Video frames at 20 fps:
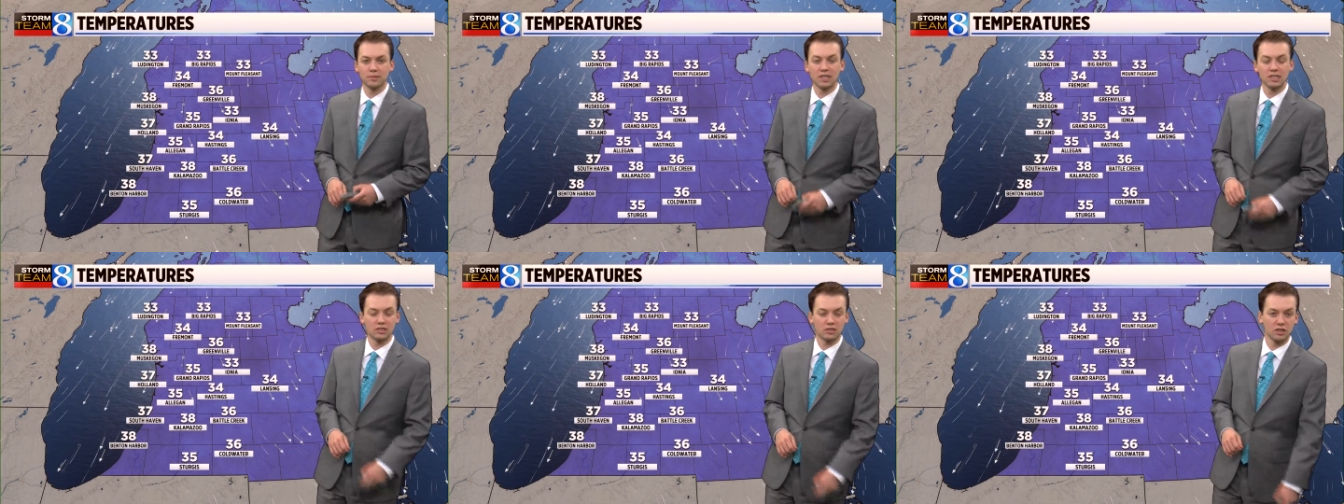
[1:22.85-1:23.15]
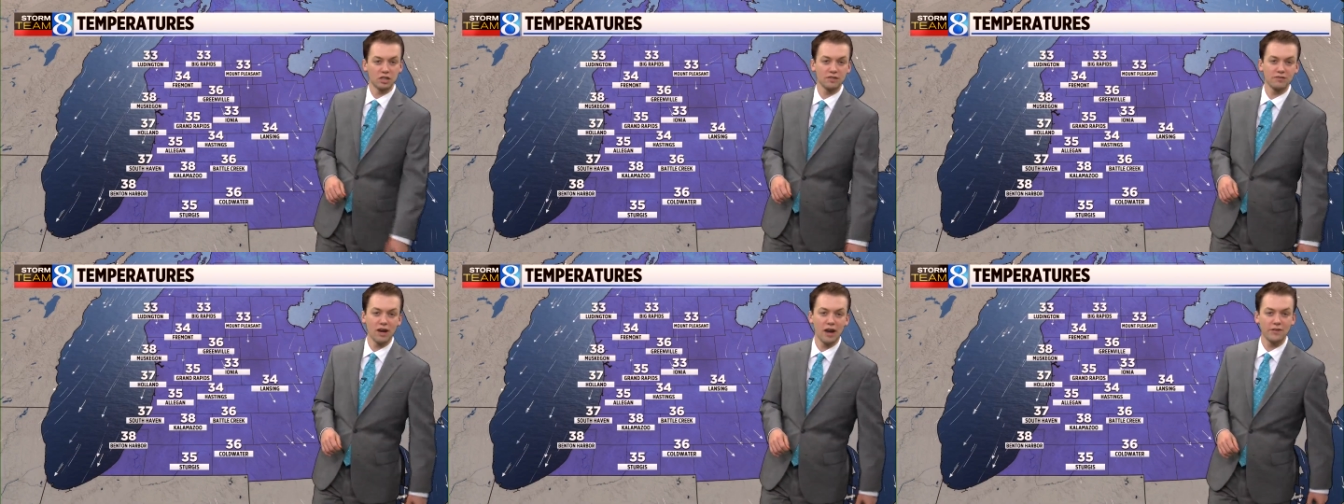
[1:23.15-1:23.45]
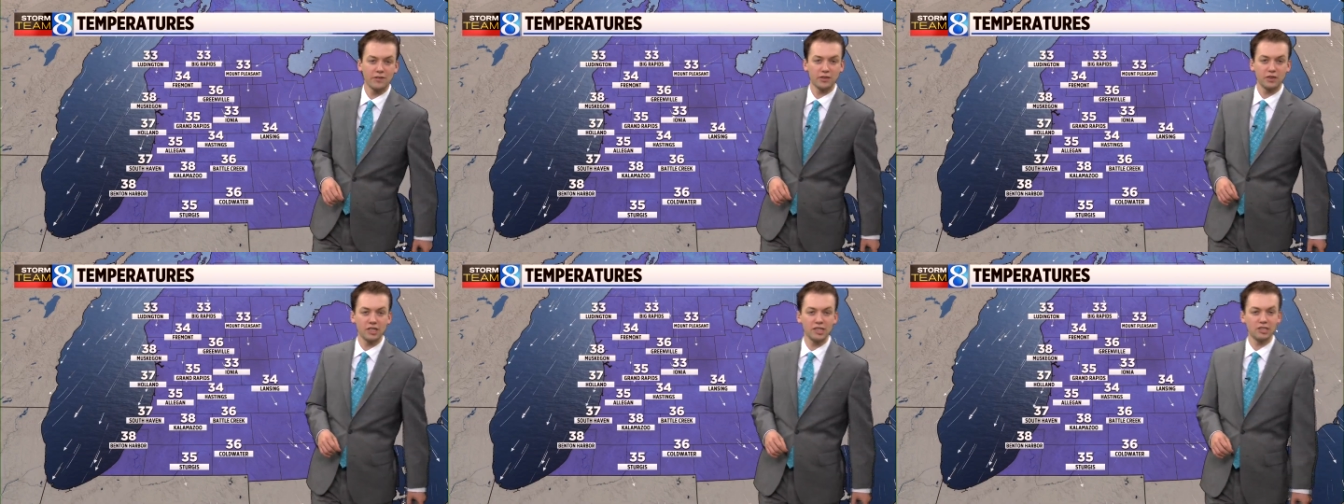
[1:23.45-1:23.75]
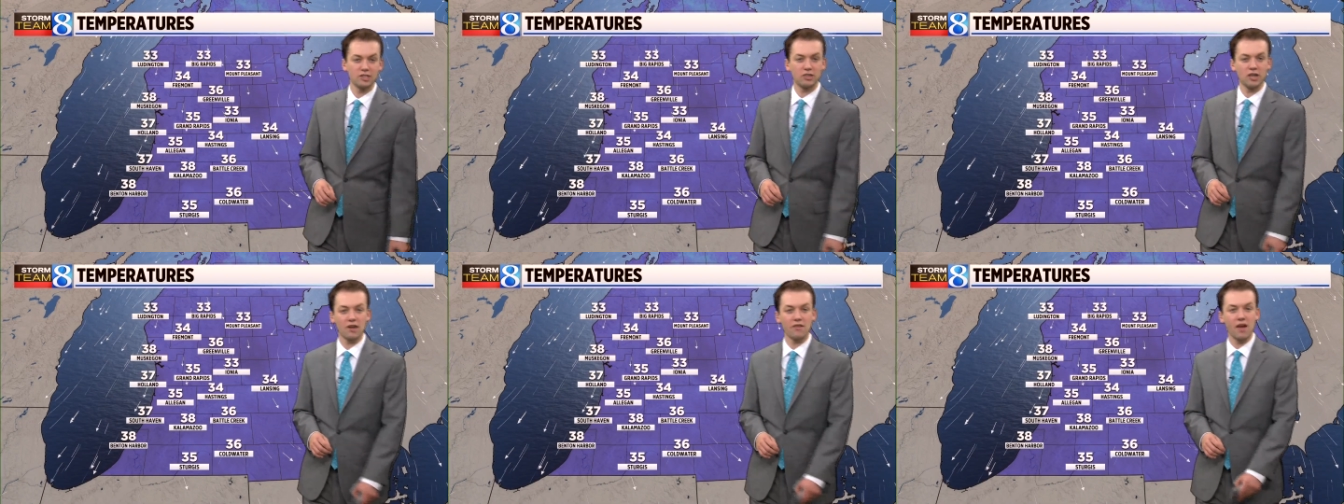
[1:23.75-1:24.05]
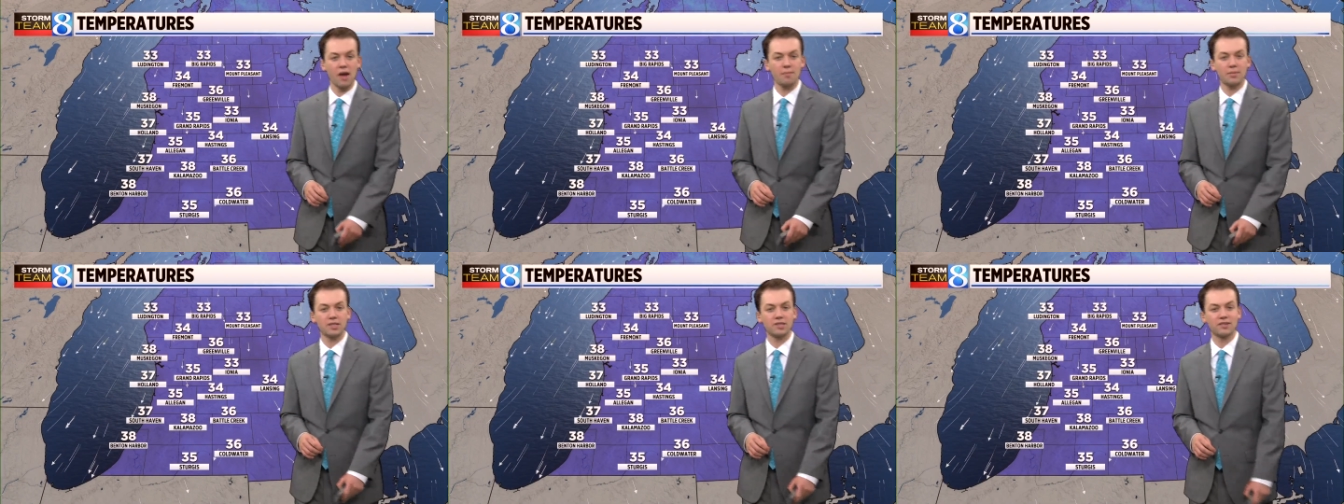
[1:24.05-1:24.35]
It's 35 degrees in Grand
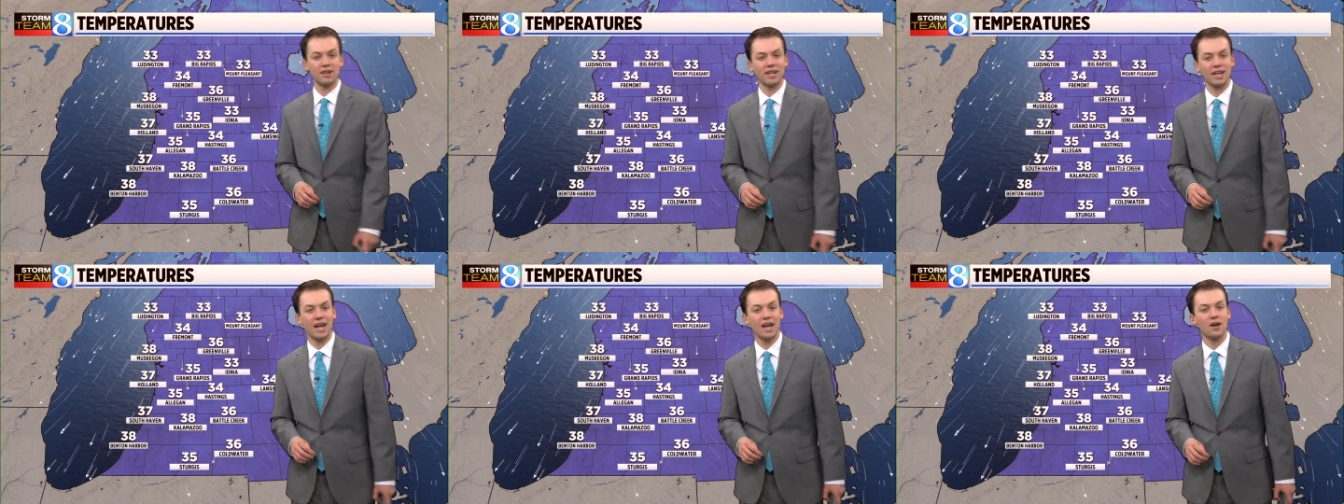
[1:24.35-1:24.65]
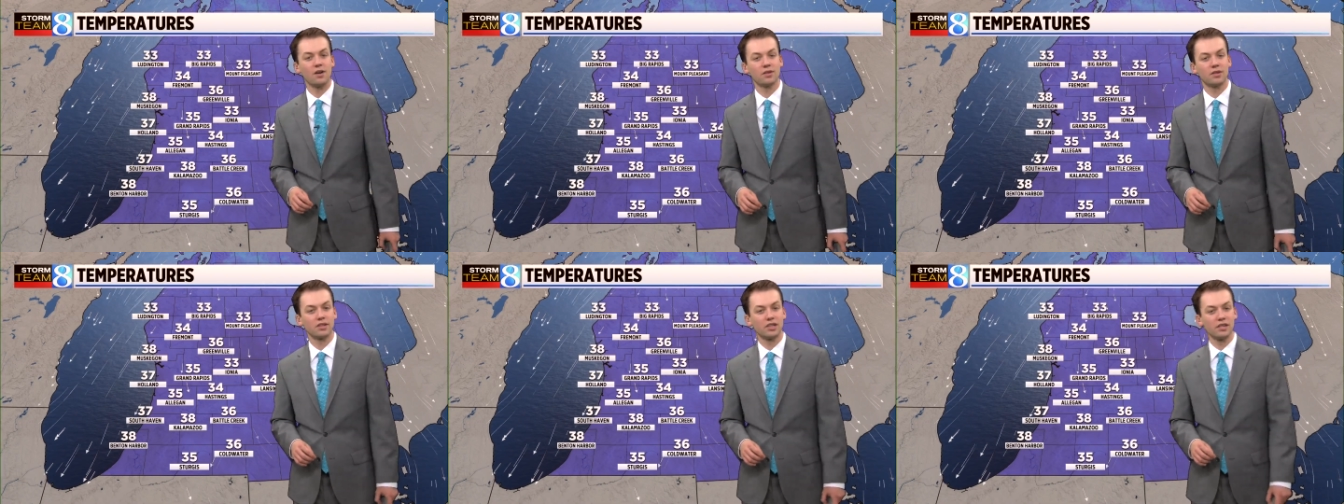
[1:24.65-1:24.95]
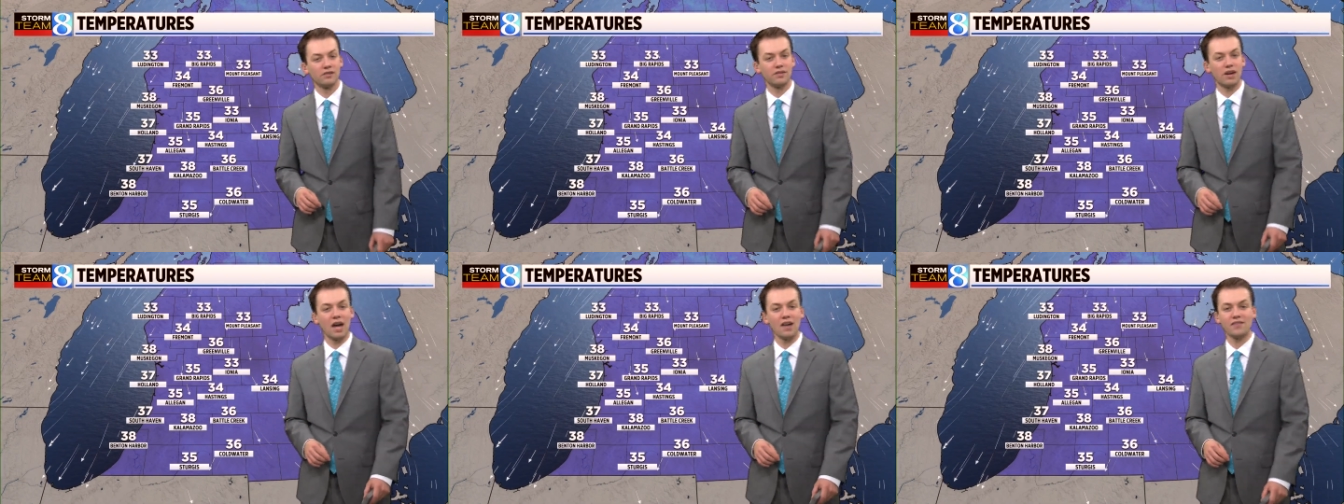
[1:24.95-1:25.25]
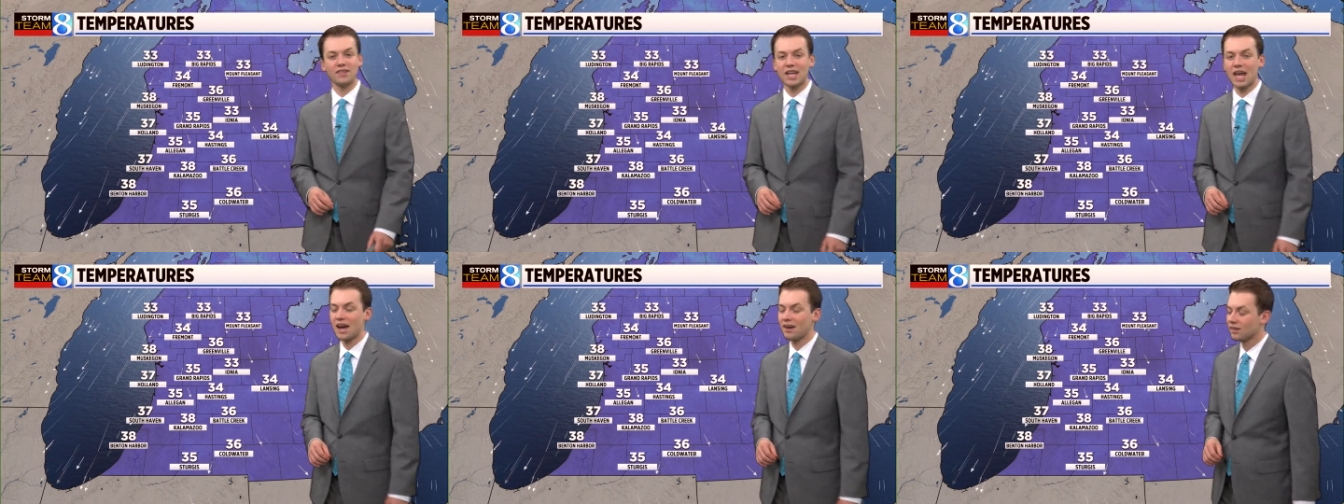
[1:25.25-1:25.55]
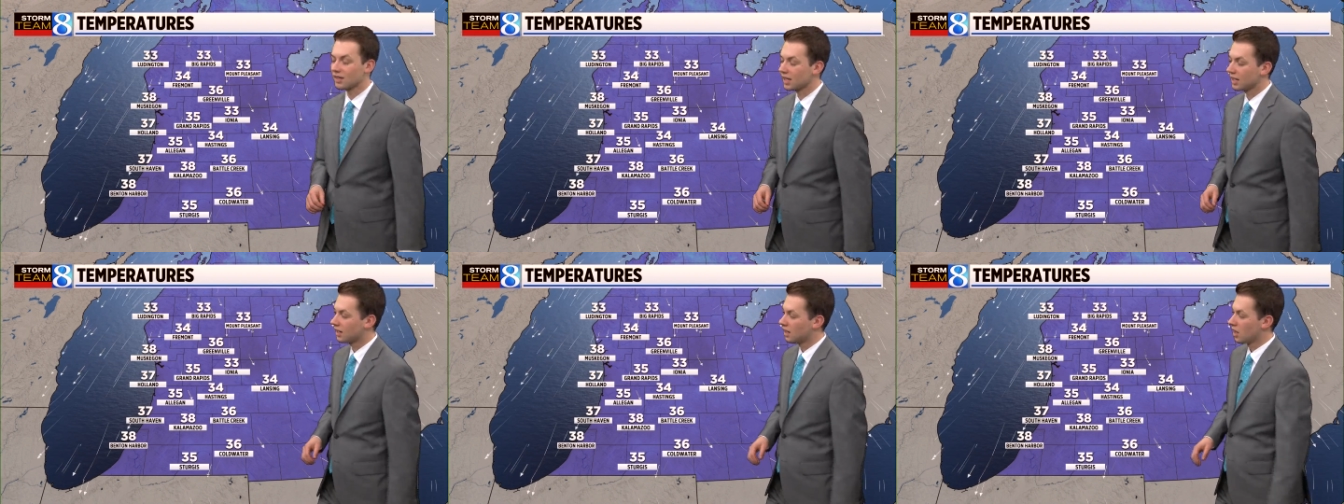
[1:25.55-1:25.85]
Rapids right now, 35 in
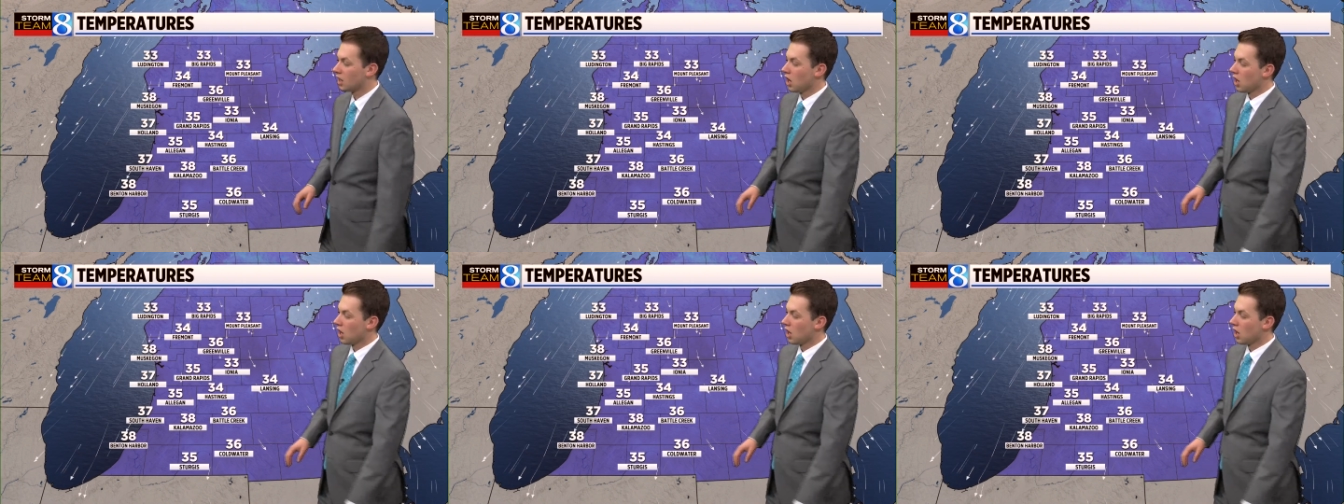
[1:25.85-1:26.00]
Allegan,